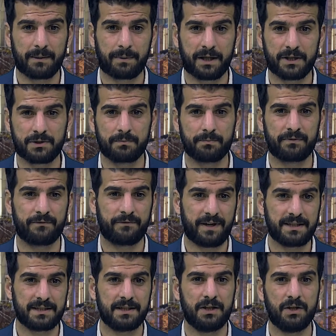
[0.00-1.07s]
pledge on
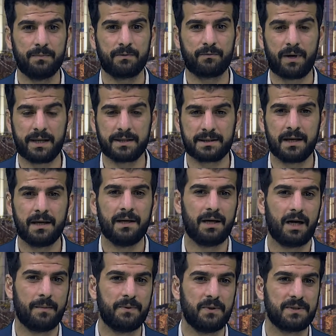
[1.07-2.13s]
preventing human rights
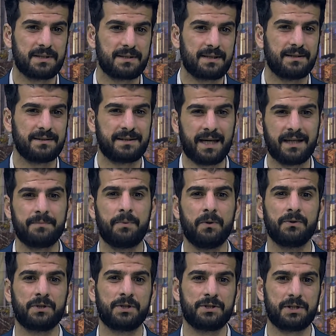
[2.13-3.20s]
abuses and debt
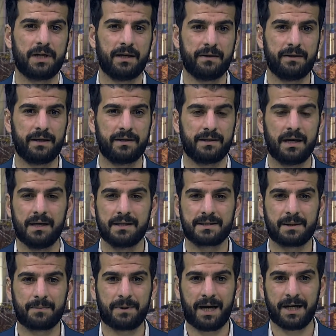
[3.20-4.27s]
bondage in their
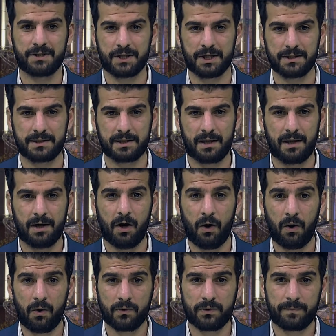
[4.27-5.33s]
supply chains.
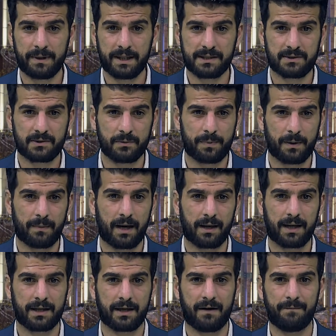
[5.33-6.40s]
All the big
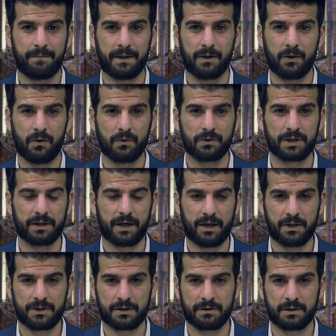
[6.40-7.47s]
supermarkets have been holding
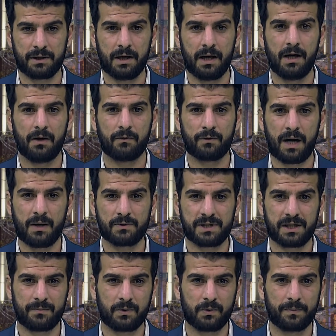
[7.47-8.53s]
urgent
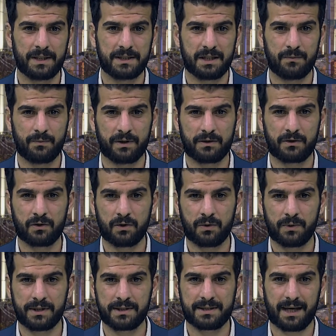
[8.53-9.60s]
roundtable meeting with
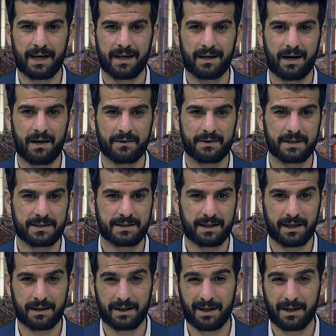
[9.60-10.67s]
growers and others
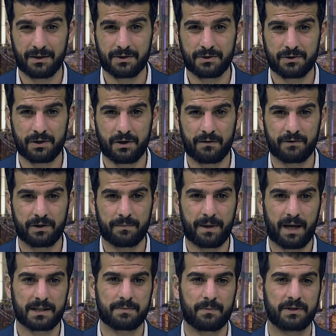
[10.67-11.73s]
in the industry over the
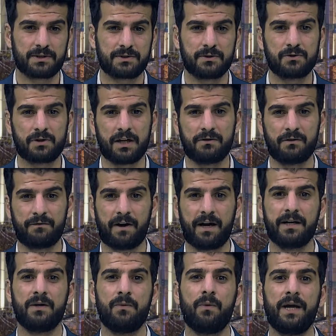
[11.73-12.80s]
past months to try to
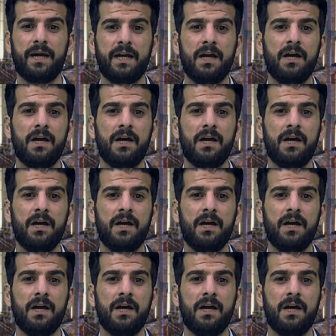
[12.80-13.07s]
find a way